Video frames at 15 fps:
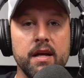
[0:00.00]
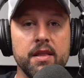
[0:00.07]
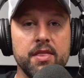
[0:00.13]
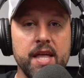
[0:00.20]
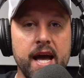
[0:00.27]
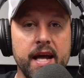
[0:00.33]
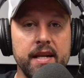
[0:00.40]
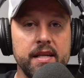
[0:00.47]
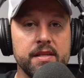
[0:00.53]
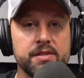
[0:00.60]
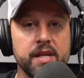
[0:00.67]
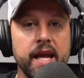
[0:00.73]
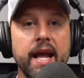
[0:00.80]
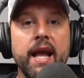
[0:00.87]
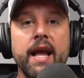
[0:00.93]
That is
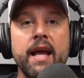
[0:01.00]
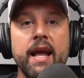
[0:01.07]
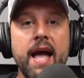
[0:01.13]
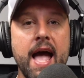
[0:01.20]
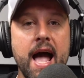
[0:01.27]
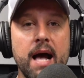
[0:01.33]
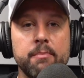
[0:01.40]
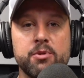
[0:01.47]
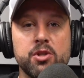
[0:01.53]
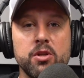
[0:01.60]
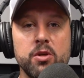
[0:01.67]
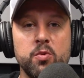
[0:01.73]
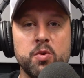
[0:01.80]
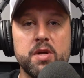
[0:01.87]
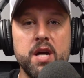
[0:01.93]
a
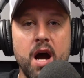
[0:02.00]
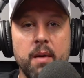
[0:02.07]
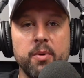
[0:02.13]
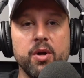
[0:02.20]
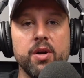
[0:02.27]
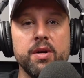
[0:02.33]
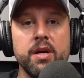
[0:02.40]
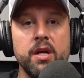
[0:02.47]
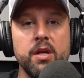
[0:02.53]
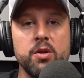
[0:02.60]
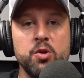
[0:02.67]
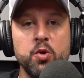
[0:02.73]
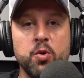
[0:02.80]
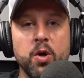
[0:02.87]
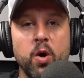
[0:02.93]
absolute cupboard
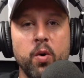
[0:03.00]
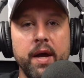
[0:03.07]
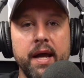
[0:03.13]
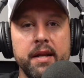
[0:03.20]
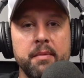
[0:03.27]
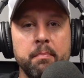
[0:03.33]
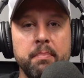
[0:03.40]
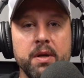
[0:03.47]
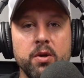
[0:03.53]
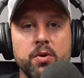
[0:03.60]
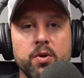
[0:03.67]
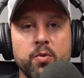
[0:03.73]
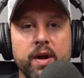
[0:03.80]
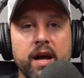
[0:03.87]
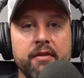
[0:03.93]
to go ahead and build
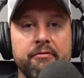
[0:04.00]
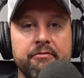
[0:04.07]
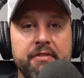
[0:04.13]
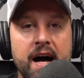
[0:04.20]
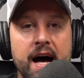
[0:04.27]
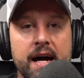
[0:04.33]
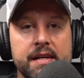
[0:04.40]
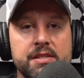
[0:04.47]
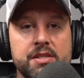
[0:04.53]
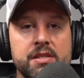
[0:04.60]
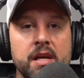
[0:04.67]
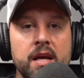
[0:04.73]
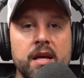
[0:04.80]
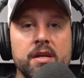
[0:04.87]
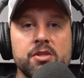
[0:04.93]
around Fox.
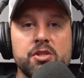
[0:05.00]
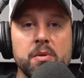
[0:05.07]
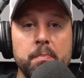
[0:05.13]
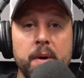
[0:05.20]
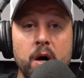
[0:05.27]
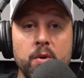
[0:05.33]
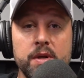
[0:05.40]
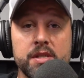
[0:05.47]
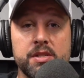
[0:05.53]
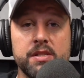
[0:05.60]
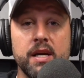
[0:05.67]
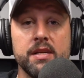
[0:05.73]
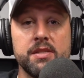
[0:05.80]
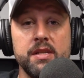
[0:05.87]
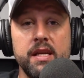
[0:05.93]
Sabonis
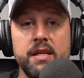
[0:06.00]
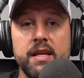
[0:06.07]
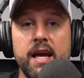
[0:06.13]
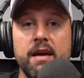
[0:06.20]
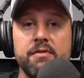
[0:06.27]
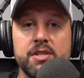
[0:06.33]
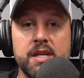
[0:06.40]
does need to have his